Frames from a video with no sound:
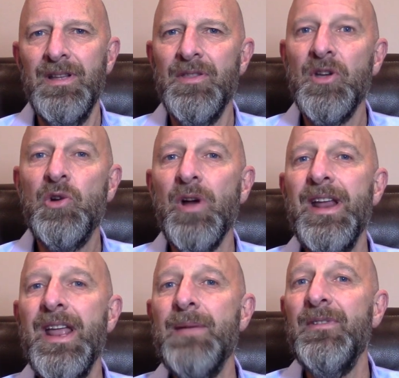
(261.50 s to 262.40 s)
The
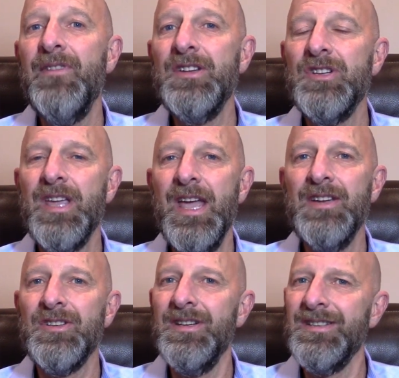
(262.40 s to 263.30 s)
great aim of
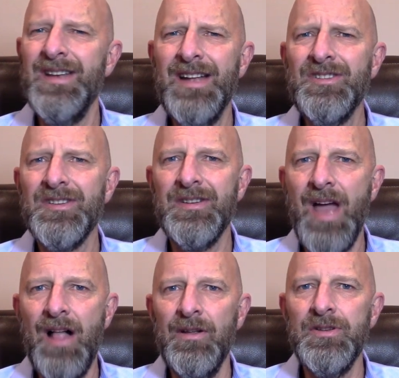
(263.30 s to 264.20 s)
education is not just
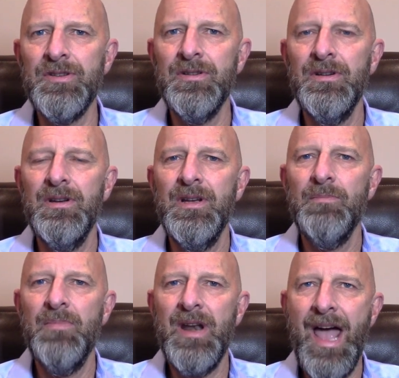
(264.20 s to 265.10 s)
knowledge,
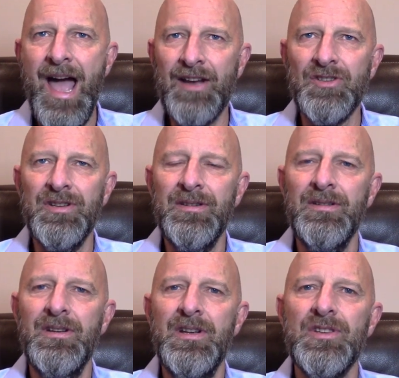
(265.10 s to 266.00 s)
but action.
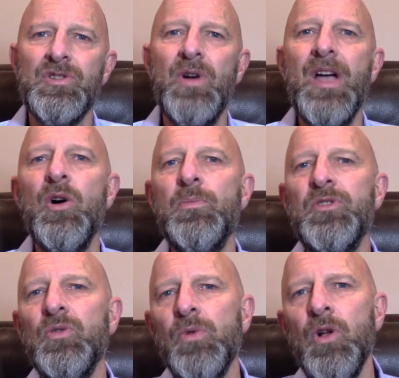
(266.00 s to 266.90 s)
So I hope
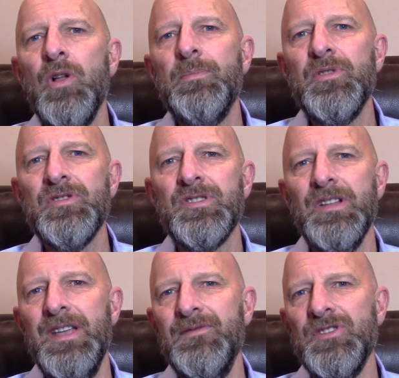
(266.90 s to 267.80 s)
you'll roll up your
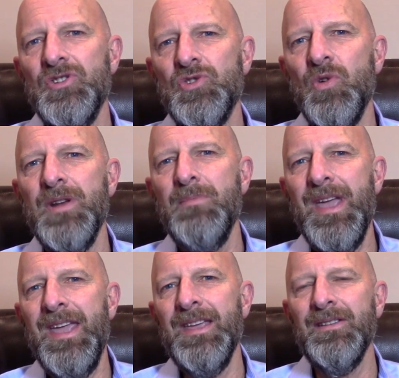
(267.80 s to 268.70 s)
sleeves and join
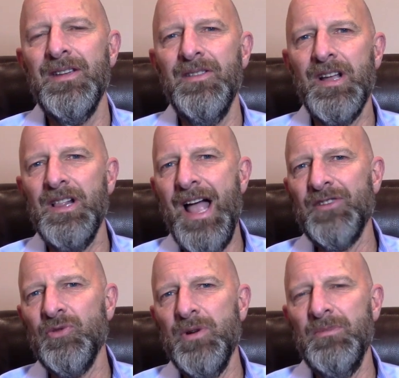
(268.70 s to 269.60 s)
me in the
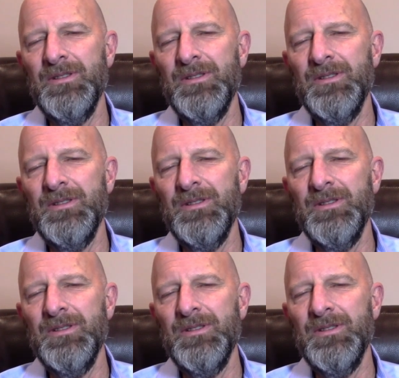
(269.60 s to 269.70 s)
classroom.